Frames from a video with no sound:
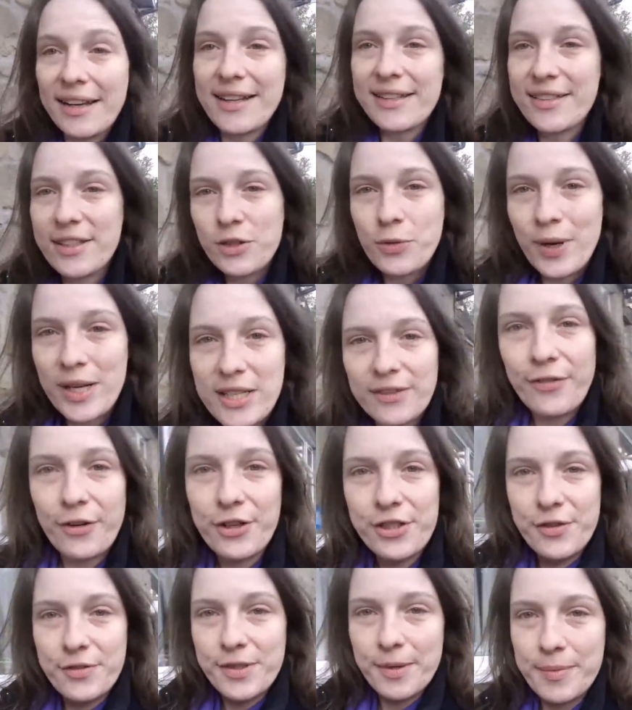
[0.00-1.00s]
And it's the
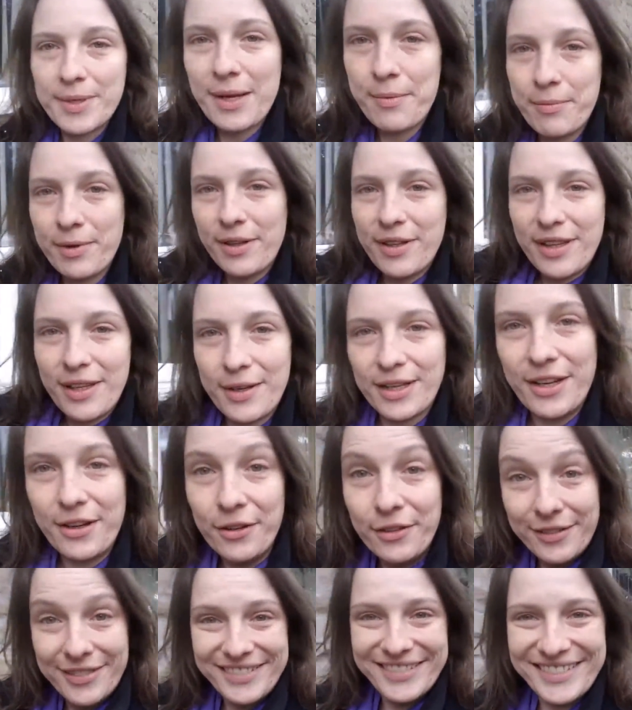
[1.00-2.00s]
21st of September. There you
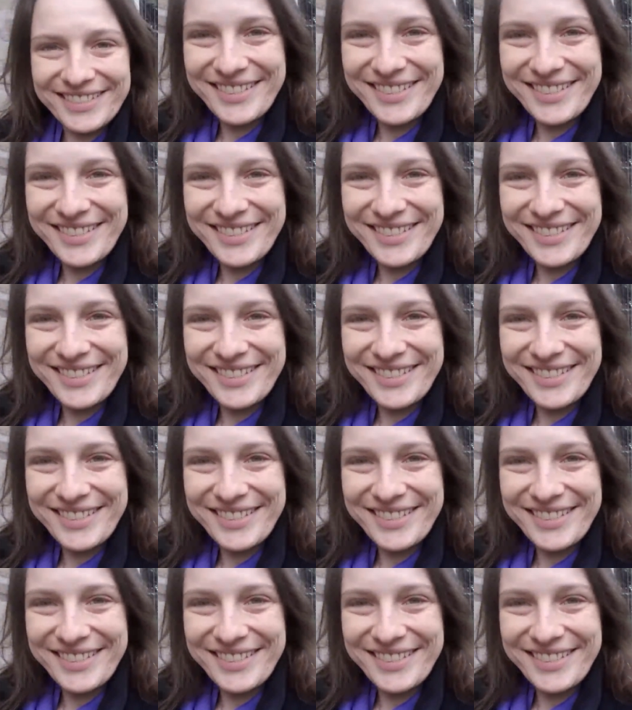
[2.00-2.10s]
go.